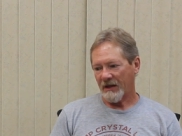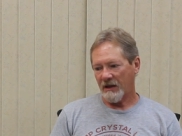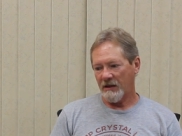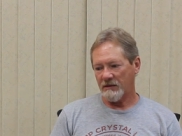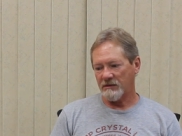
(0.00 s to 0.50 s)

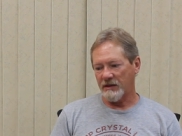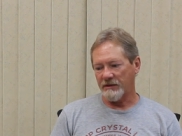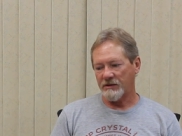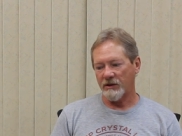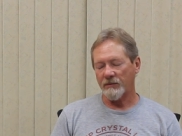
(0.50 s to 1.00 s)
it
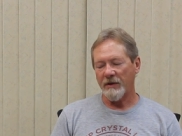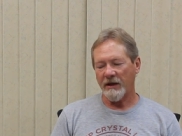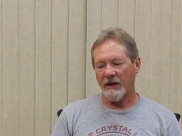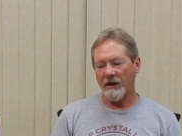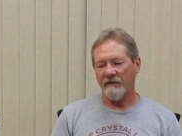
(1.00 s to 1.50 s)
took
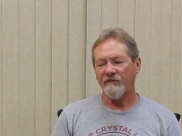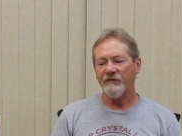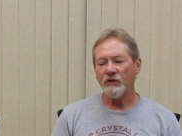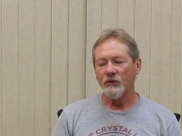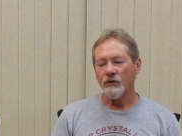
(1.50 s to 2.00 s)
me a
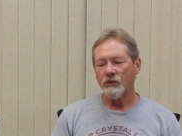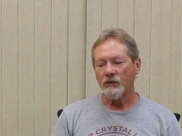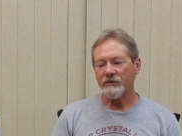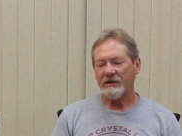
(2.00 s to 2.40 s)
few